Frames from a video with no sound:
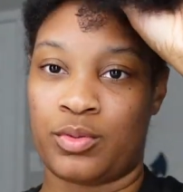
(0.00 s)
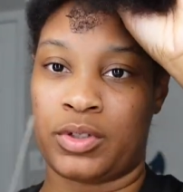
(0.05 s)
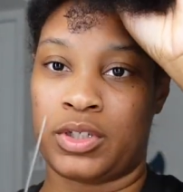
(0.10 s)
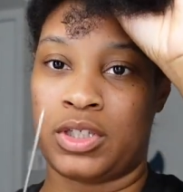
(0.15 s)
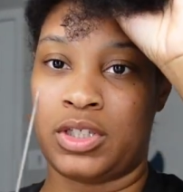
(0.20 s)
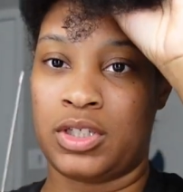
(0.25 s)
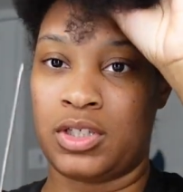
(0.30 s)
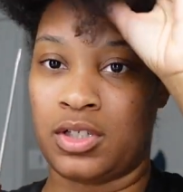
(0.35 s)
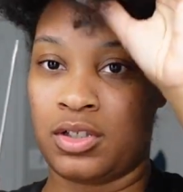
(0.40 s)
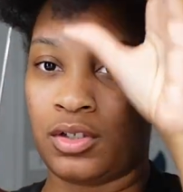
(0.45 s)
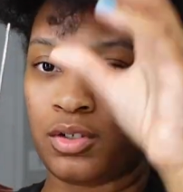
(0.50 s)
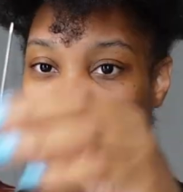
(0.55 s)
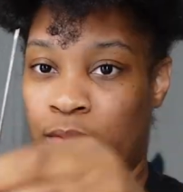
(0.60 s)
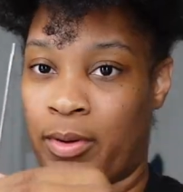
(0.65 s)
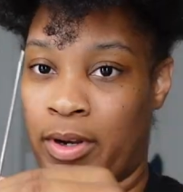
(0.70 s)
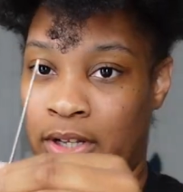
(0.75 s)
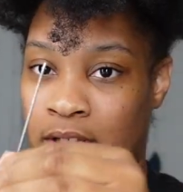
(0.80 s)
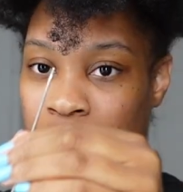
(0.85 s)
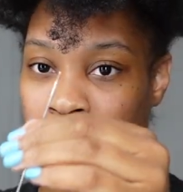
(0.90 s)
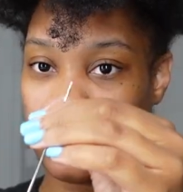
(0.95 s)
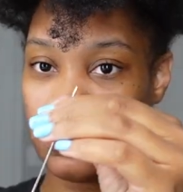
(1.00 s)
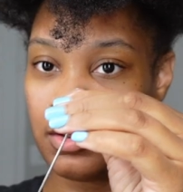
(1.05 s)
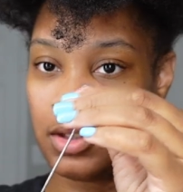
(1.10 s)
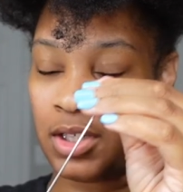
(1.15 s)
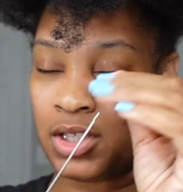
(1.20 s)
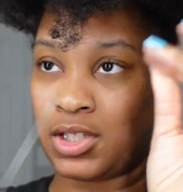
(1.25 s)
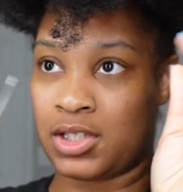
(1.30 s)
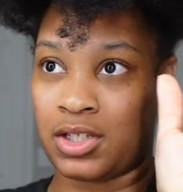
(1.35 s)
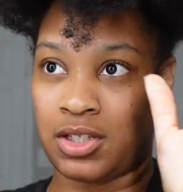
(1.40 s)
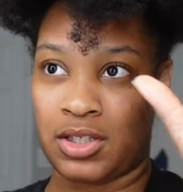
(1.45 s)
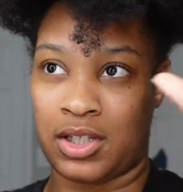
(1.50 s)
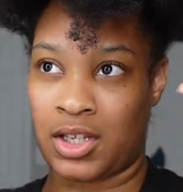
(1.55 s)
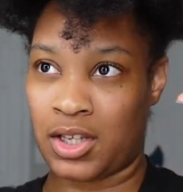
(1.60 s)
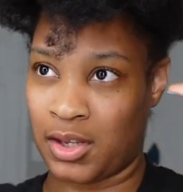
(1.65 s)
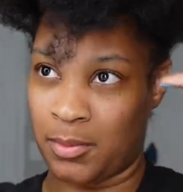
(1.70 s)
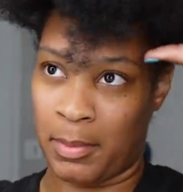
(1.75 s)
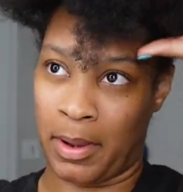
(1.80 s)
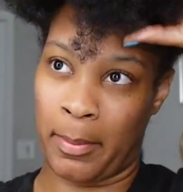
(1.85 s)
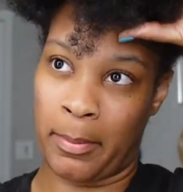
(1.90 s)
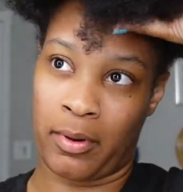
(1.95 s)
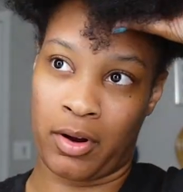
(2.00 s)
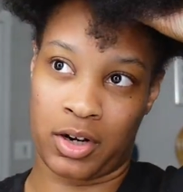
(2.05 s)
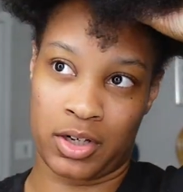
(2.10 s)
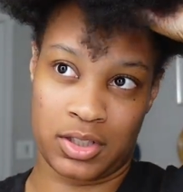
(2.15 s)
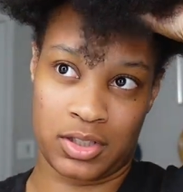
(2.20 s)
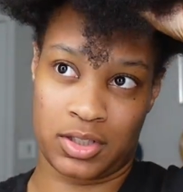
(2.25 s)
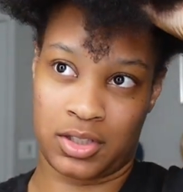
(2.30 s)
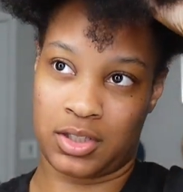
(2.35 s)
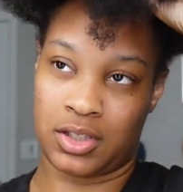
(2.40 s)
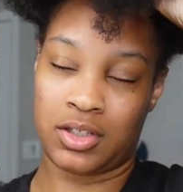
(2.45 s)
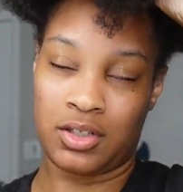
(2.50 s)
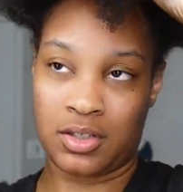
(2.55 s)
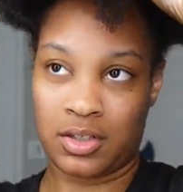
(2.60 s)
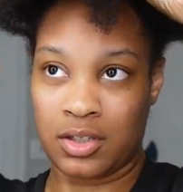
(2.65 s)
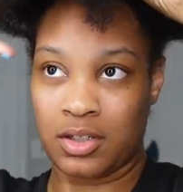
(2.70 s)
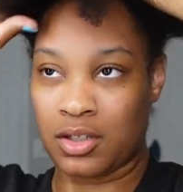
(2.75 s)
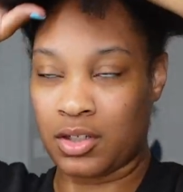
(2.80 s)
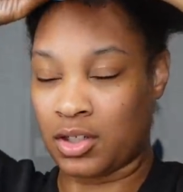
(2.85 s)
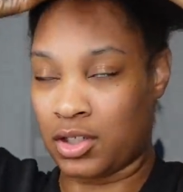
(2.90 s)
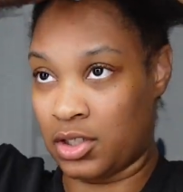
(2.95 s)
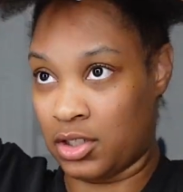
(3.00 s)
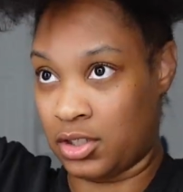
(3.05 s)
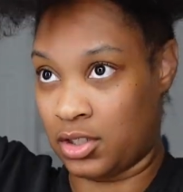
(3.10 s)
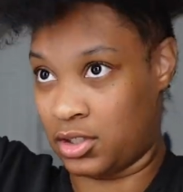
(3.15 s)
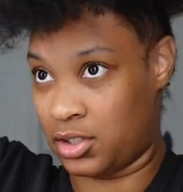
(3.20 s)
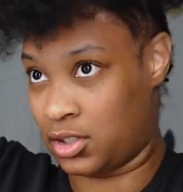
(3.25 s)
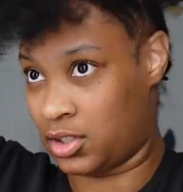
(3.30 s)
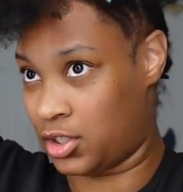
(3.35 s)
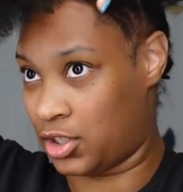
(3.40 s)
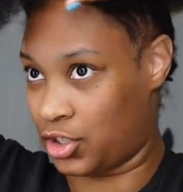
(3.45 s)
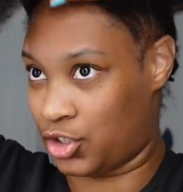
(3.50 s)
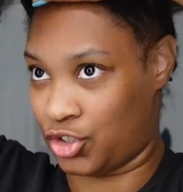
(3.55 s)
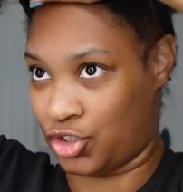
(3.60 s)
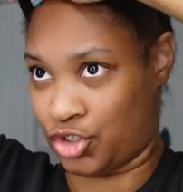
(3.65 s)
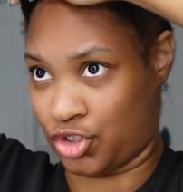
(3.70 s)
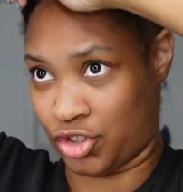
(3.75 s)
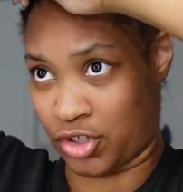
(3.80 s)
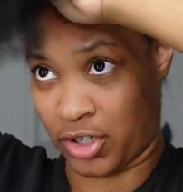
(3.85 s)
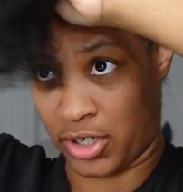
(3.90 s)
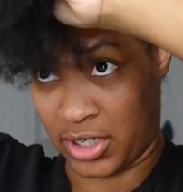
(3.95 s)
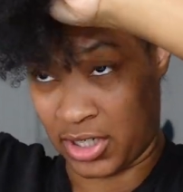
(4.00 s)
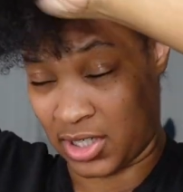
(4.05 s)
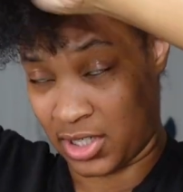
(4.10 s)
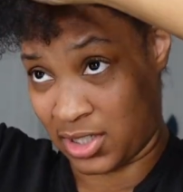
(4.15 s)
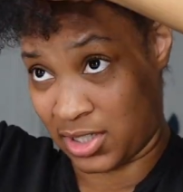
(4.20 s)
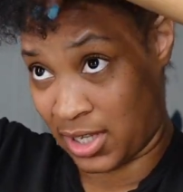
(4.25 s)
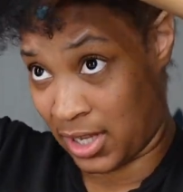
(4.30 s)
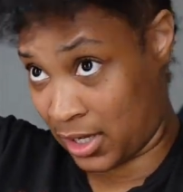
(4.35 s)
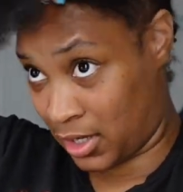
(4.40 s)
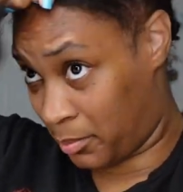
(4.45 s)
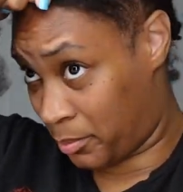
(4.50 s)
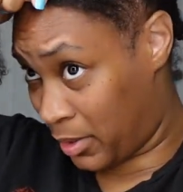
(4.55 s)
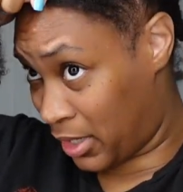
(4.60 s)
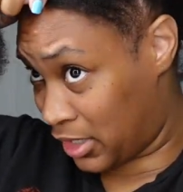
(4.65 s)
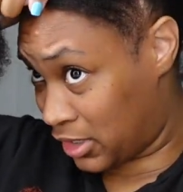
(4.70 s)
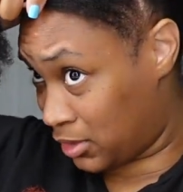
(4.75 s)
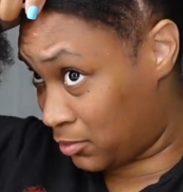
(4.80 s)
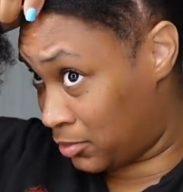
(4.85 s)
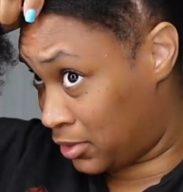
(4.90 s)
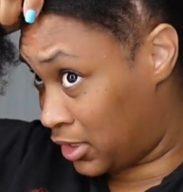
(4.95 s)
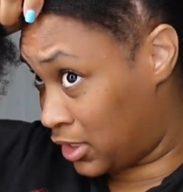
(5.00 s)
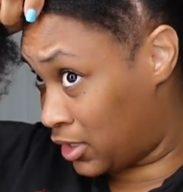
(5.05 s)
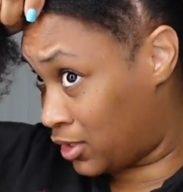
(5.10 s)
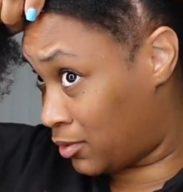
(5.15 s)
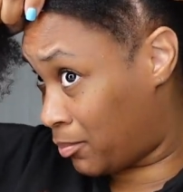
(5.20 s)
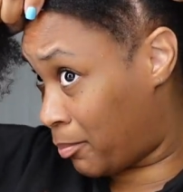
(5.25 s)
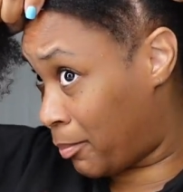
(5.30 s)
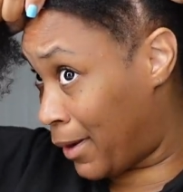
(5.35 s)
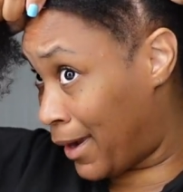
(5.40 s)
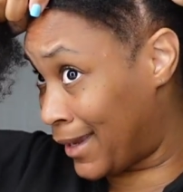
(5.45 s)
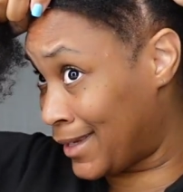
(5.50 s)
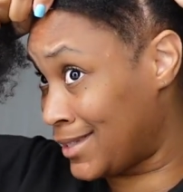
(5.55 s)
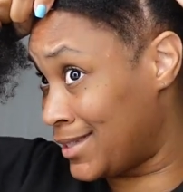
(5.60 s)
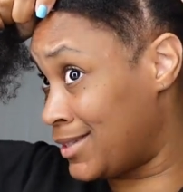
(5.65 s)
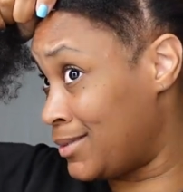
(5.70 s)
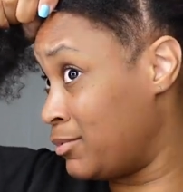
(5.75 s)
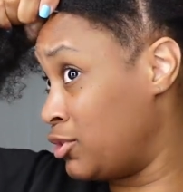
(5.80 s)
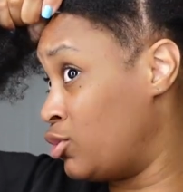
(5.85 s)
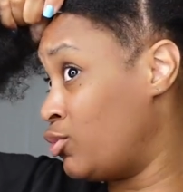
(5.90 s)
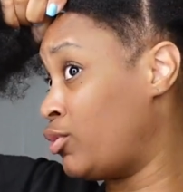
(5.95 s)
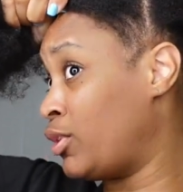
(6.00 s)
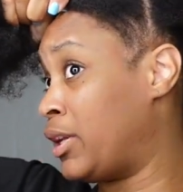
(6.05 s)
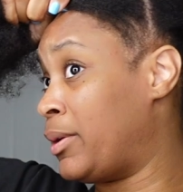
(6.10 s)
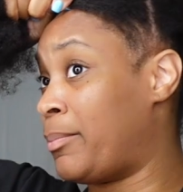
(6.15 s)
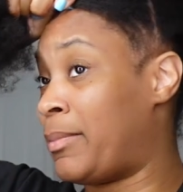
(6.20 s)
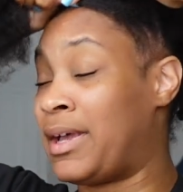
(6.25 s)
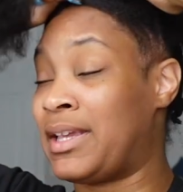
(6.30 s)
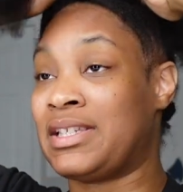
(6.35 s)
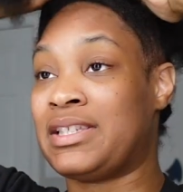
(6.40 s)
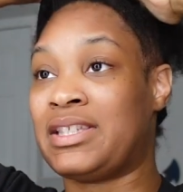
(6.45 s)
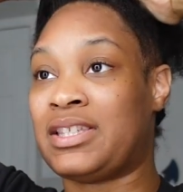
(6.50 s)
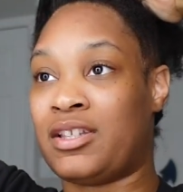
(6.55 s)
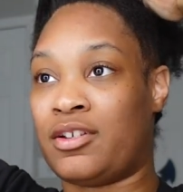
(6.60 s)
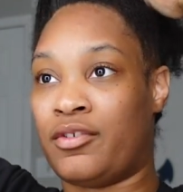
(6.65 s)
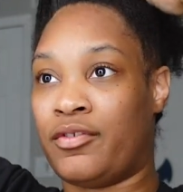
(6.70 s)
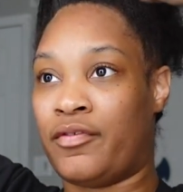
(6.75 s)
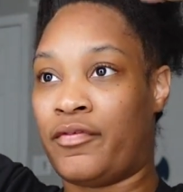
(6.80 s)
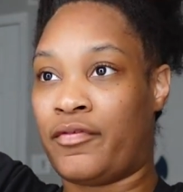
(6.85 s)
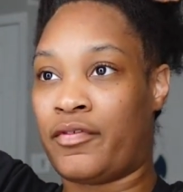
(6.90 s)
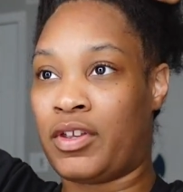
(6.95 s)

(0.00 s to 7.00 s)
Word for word: one of these little rat tail things because they get my parts good and straight as I could possibly get them my, doing it myself.